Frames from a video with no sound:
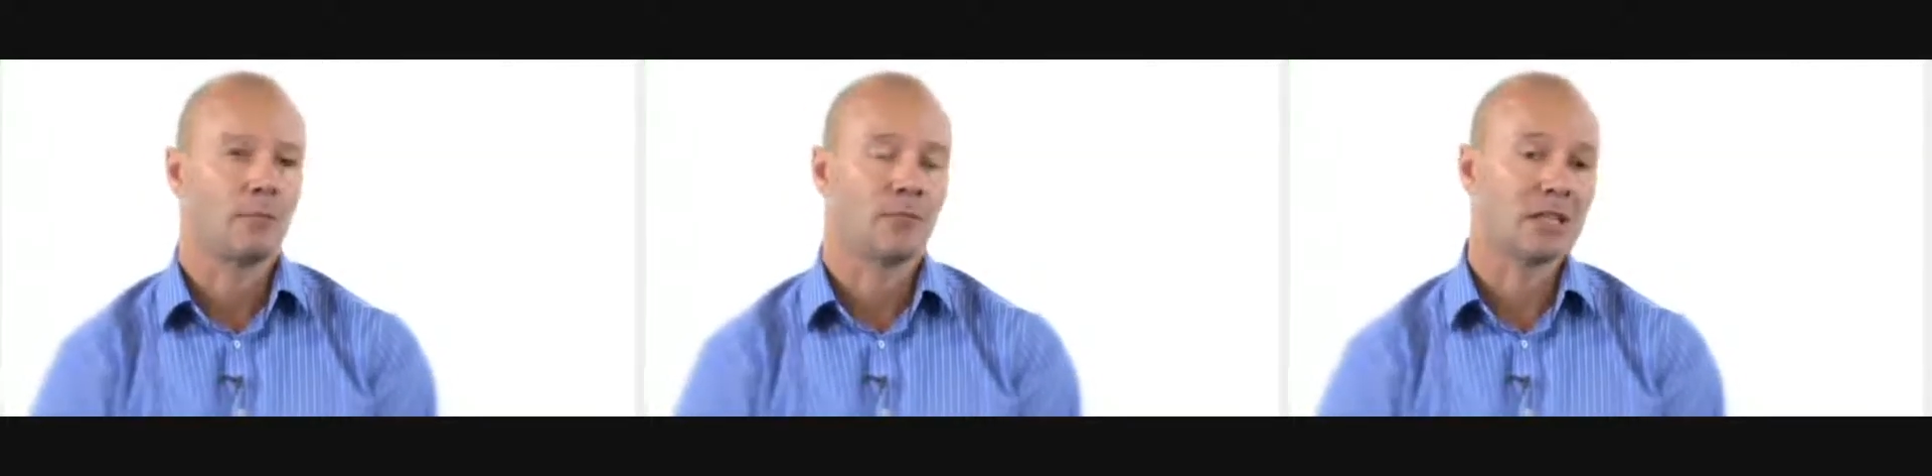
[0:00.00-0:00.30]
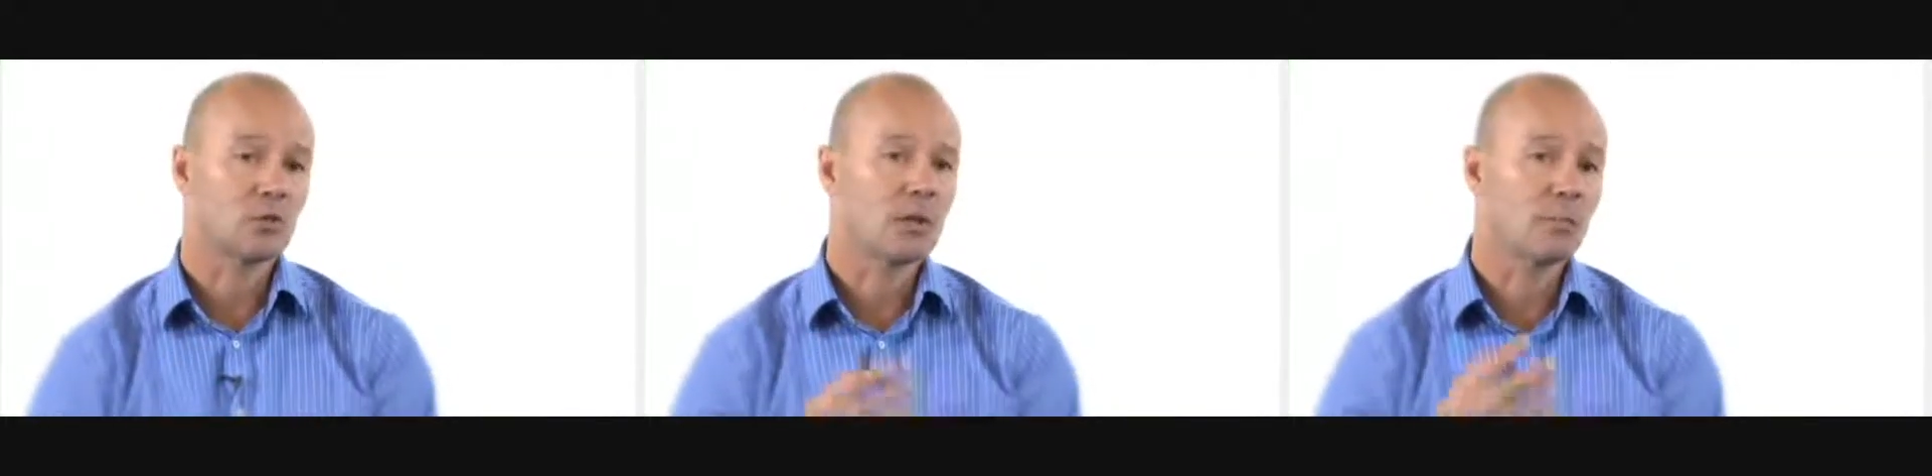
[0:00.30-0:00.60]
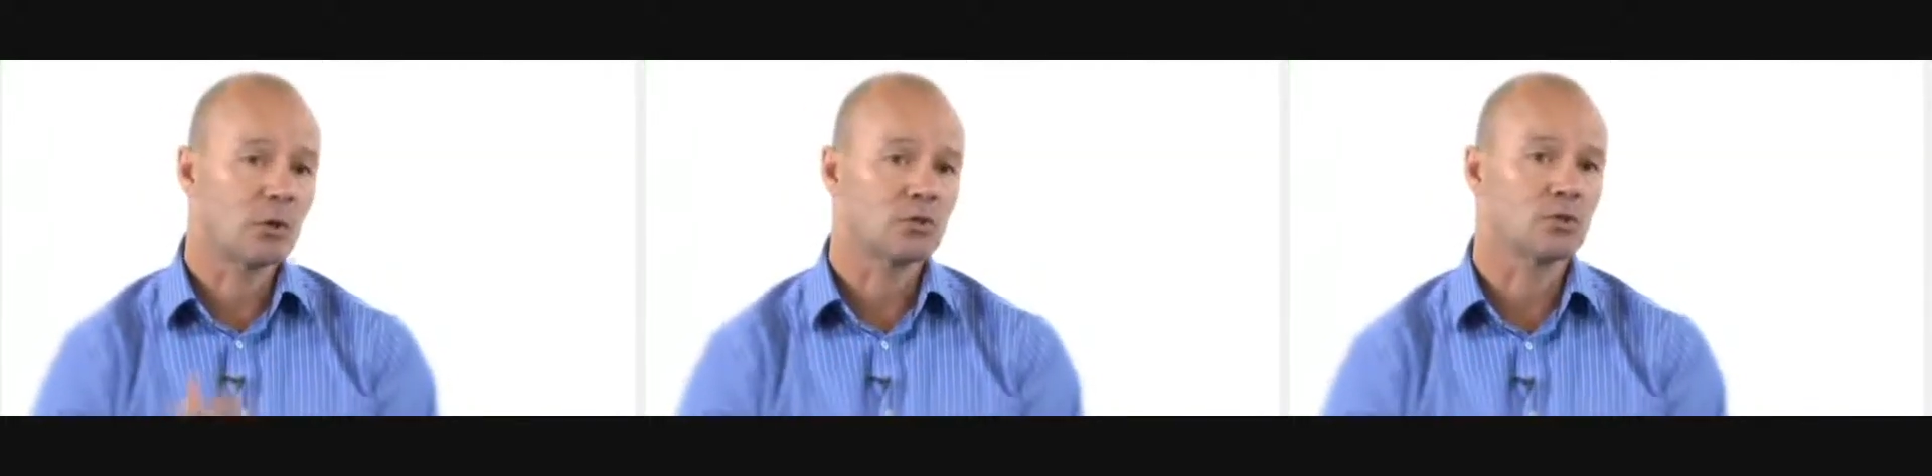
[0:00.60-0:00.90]
That's when
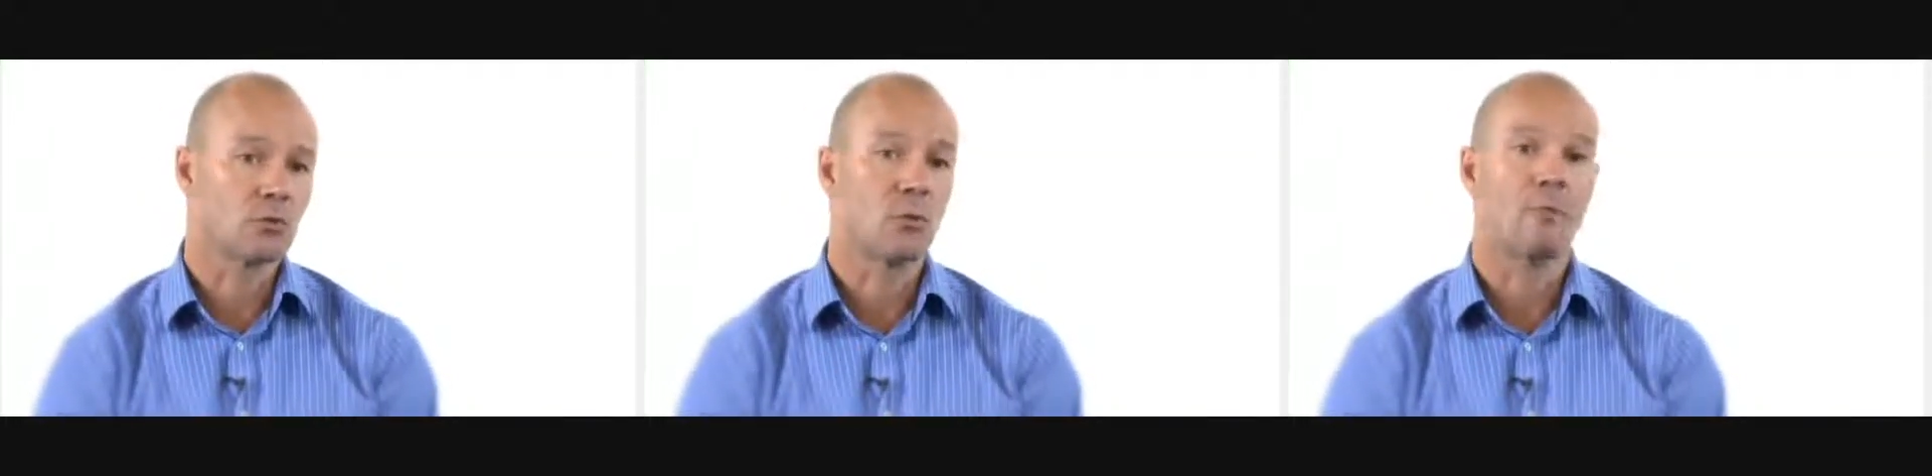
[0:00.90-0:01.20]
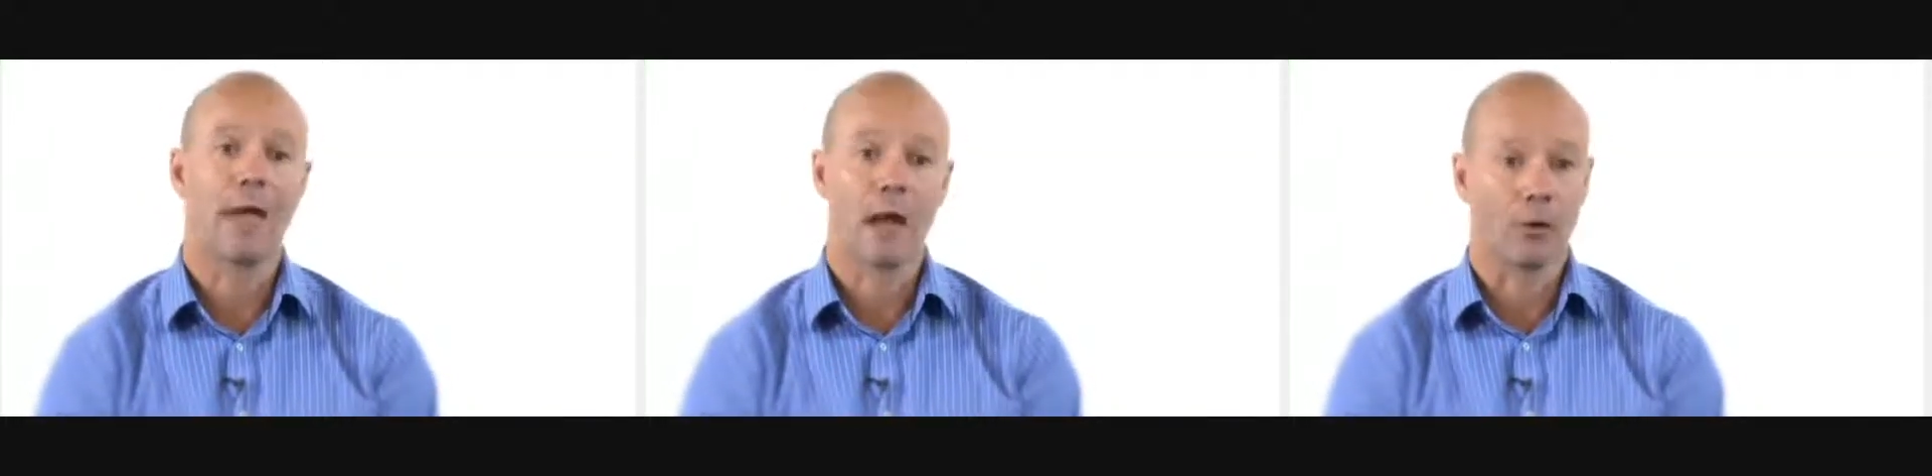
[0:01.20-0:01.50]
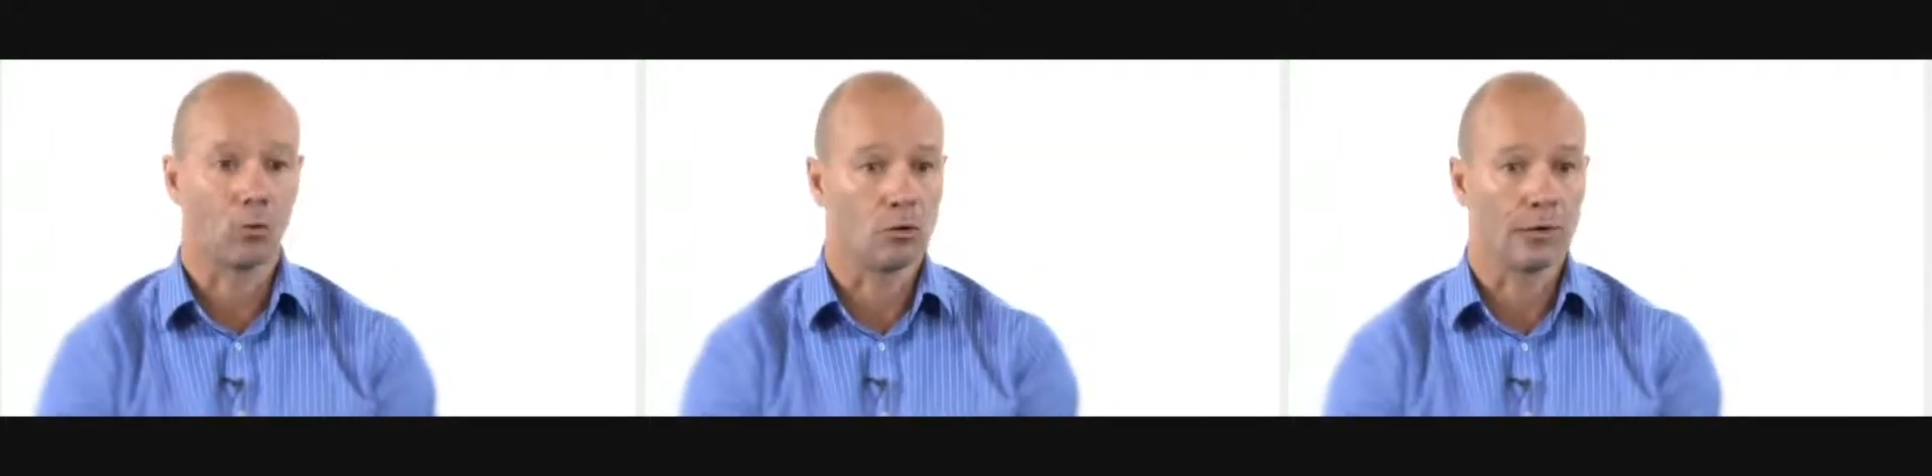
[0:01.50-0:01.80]
the muscles are
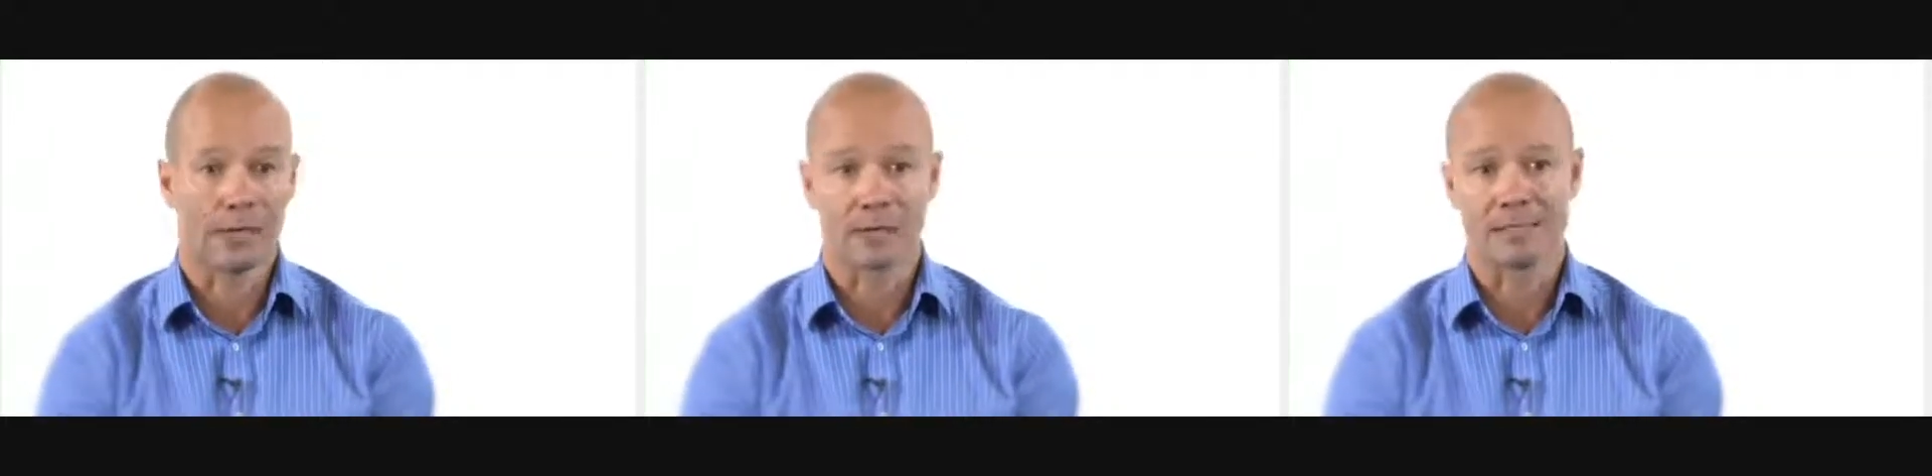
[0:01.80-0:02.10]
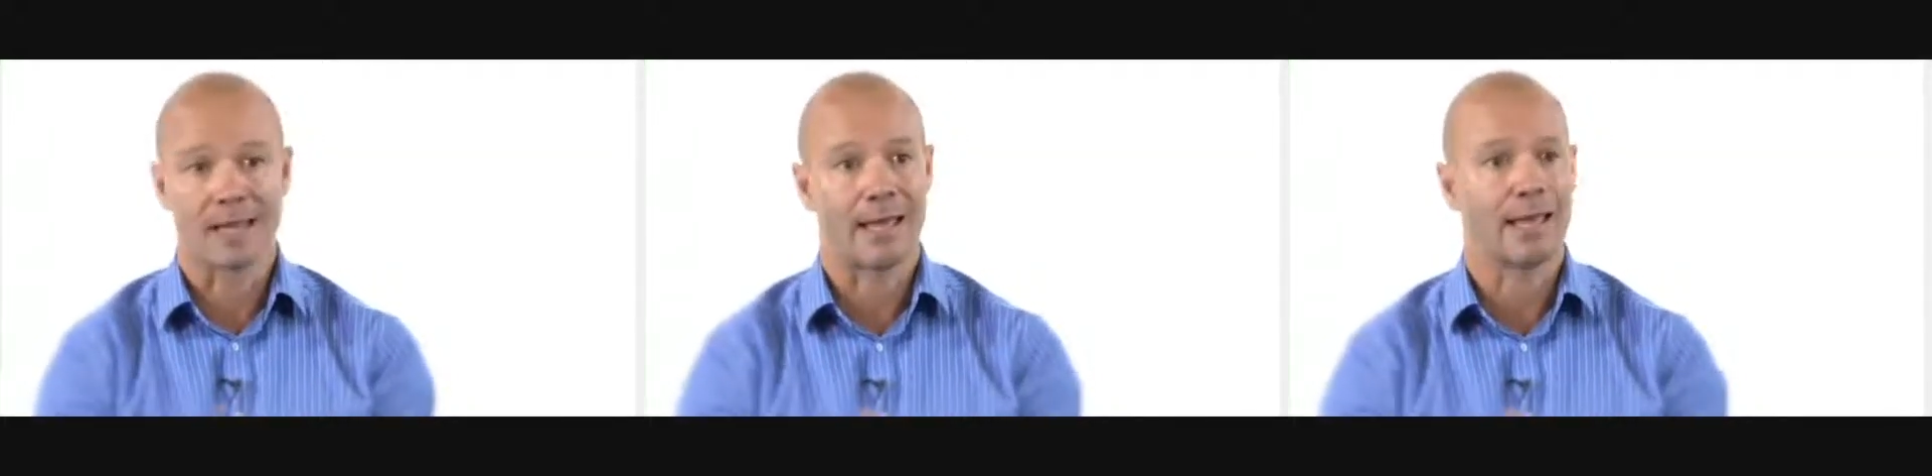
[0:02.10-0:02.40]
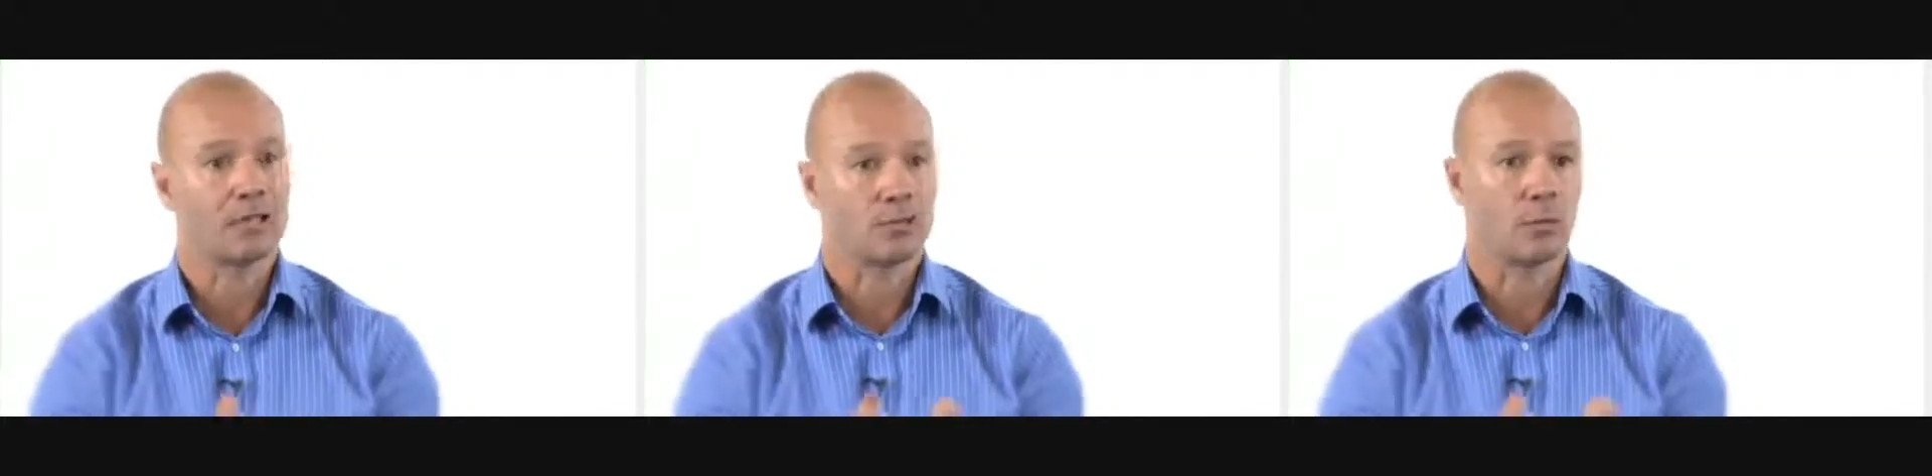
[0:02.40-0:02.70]
repairing all the little
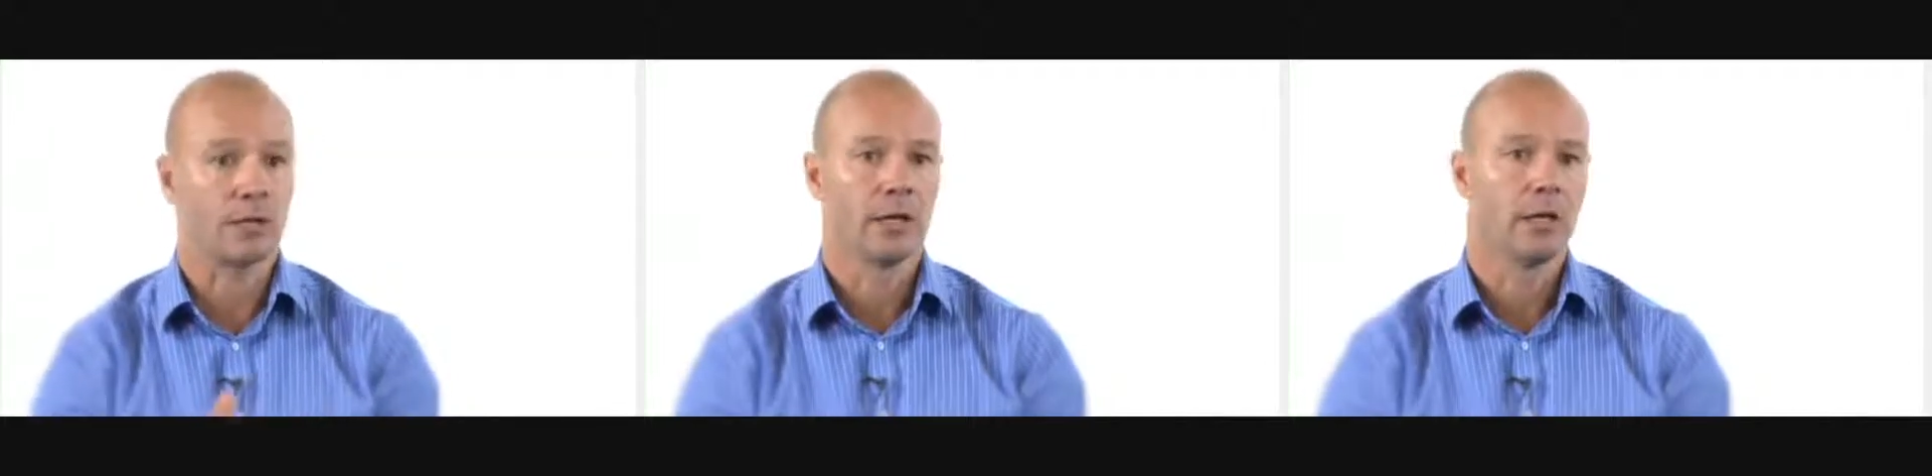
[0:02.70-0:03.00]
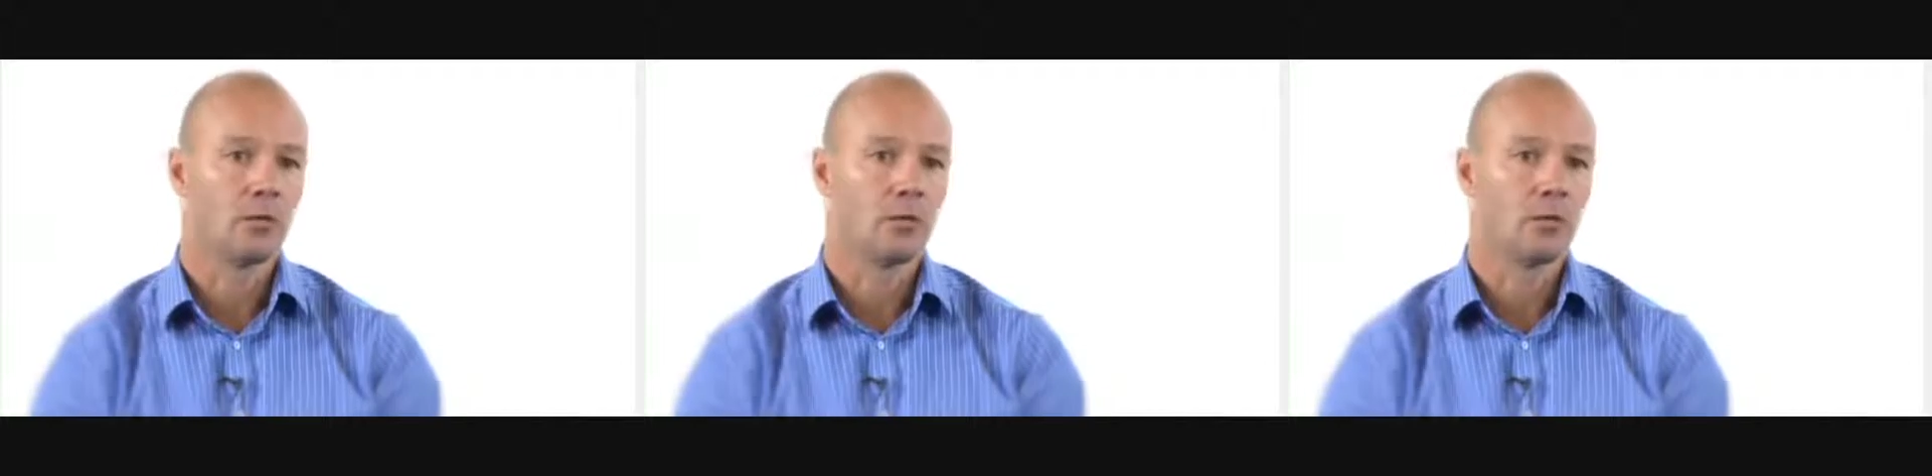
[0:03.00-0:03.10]
tears that we